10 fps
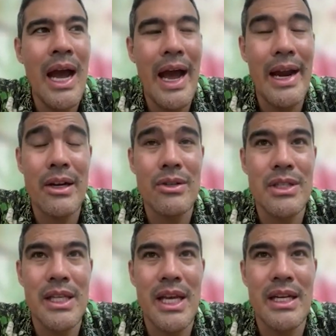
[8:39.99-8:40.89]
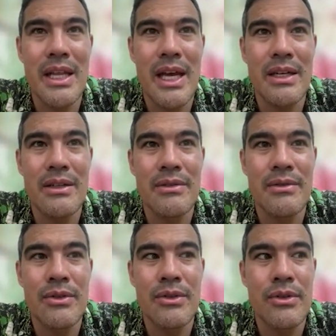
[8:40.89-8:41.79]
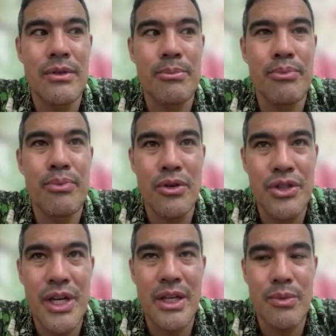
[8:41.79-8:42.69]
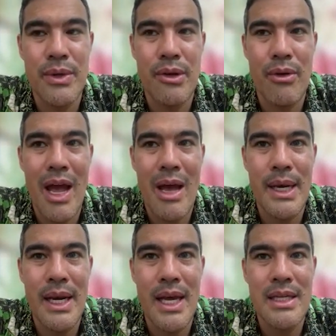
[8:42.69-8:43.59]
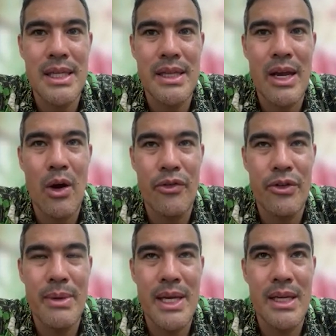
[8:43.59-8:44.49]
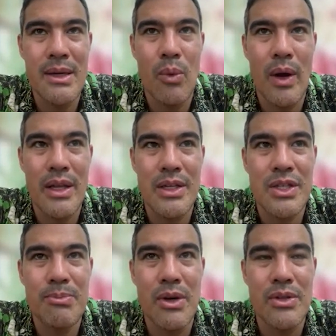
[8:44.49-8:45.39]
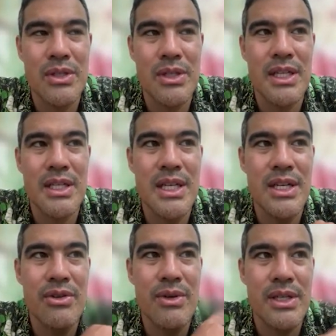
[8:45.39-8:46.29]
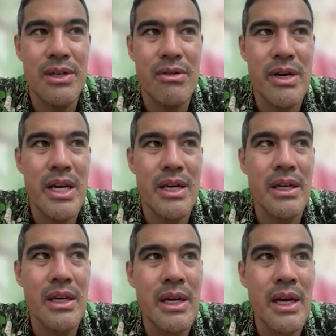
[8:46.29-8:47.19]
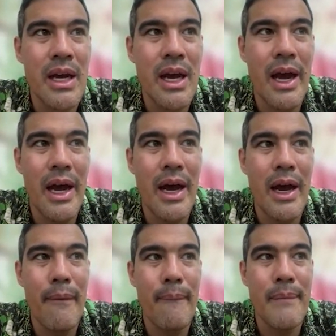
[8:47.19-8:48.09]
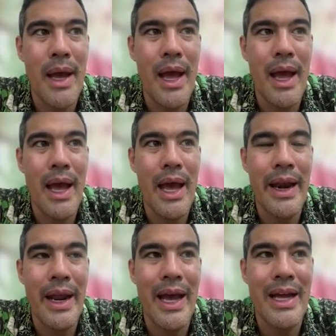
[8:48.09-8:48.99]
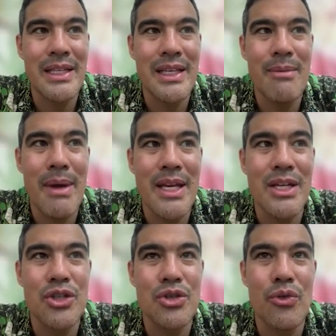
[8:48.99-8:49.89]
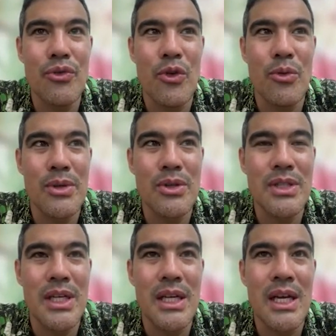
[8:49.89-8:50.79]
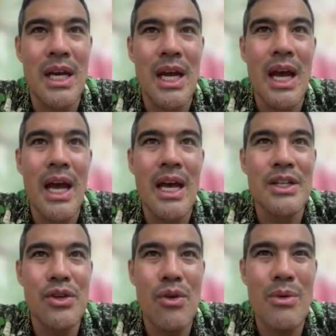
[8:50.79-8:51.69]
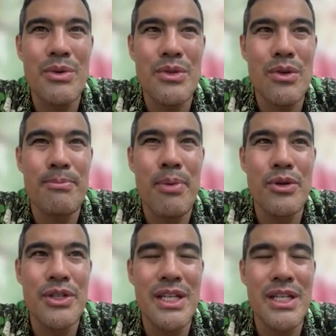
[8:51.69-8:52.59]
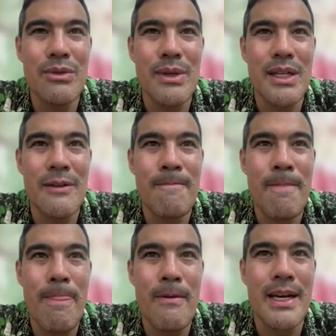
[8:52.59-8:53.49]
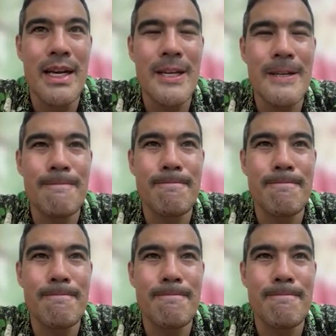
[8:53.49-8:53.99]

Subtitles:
And I got to the end of that project with Grab and Naz, and they offered me one of the spots to continue as a creator. And I had to keep making short form content. So I was sort of pushed into it, really.